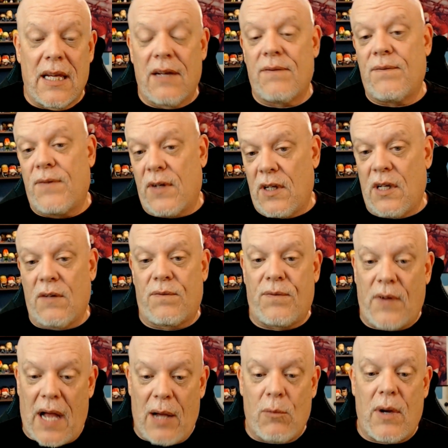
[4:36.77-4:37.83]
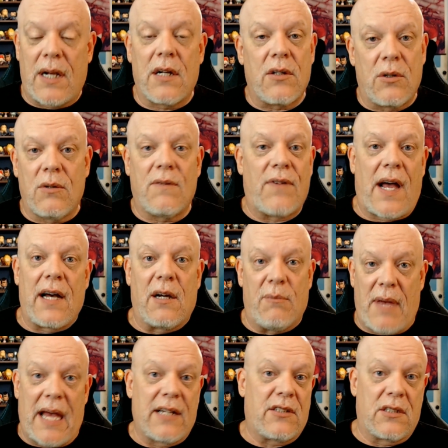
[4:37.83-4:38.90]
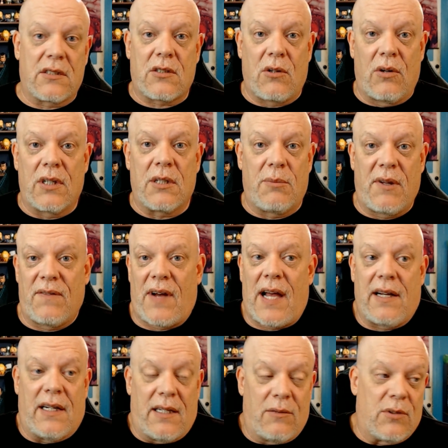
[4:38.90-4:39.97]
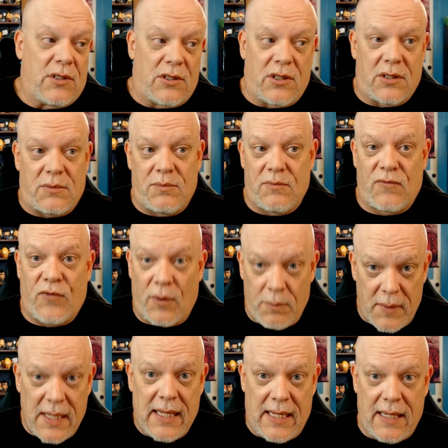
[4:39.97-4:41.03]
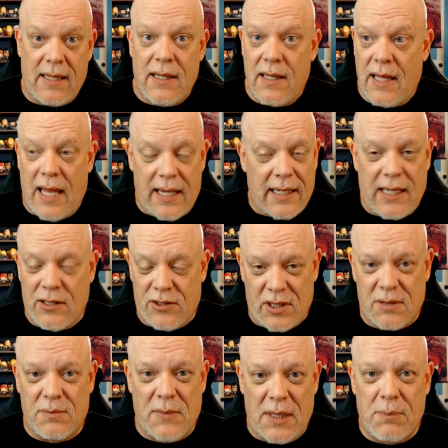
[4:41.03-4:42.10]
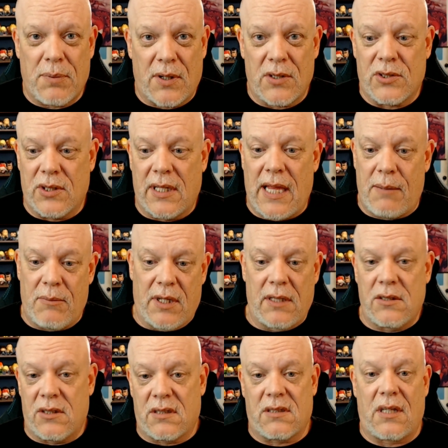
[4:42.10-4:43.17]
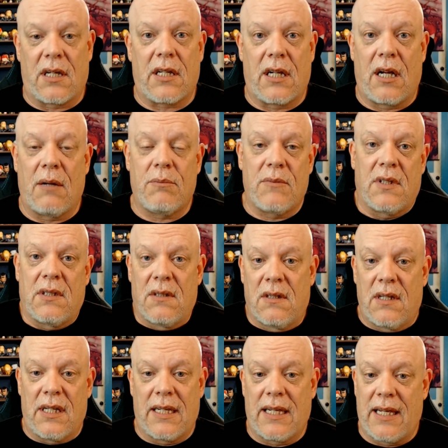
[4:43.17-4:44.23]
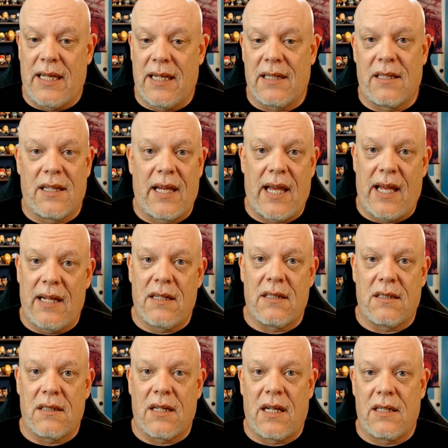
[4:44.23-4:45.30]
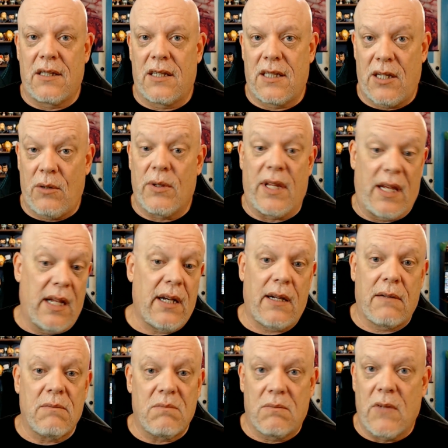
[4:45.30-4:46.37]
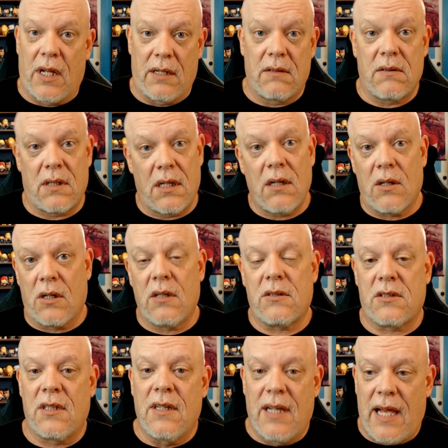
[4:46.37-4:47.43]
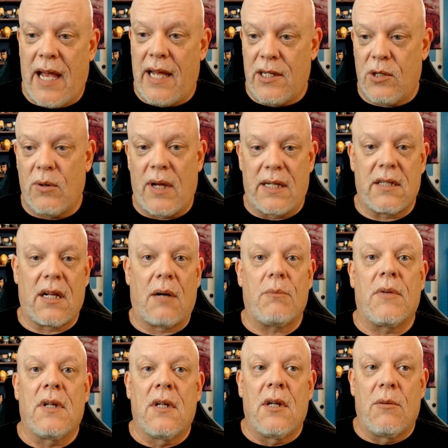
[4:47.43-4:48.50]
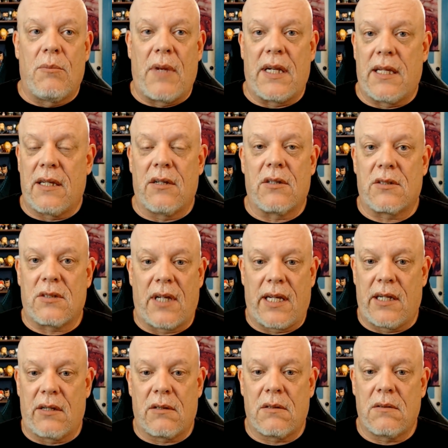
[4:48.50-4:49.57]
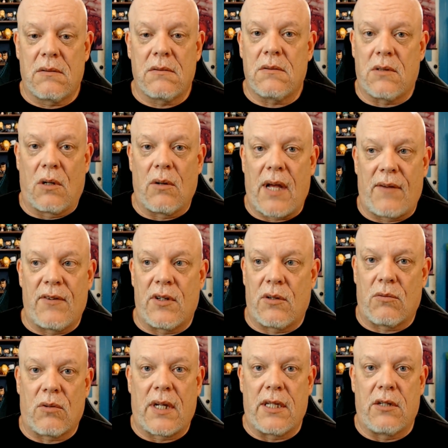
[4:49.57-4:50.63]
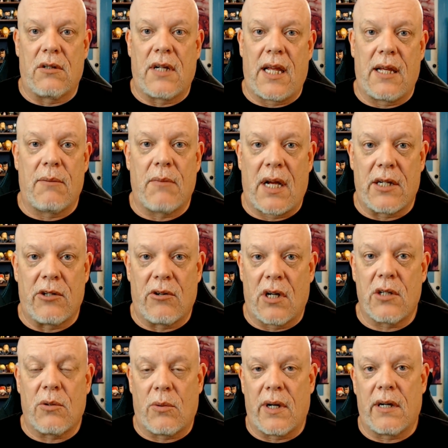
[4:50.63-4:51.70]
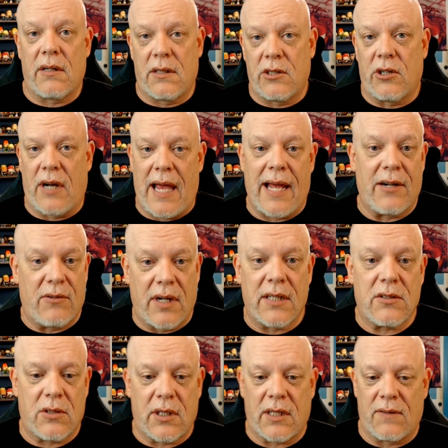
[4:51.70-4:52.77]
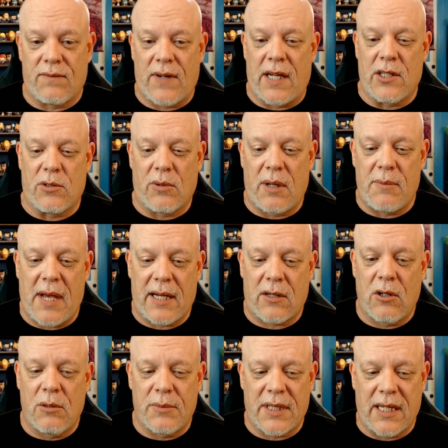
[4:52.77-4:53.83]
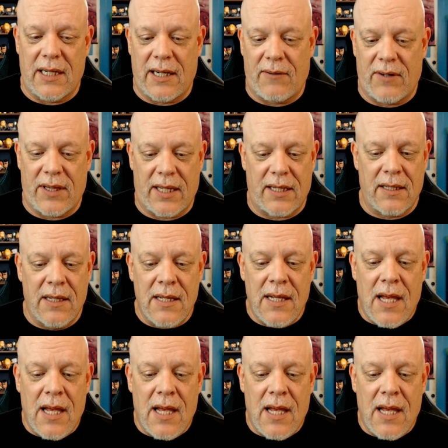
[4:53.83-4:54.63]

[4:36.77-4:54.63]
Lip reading: If I want to do a violent match, it's going to be violent, which is for me, and again, just me personally, that means you suck it up, you get hit in the head, and you deal with it, and it hurts, and you end up many years later, you know, having to write your name on your underwear and your address so you can find your way back home again and everything.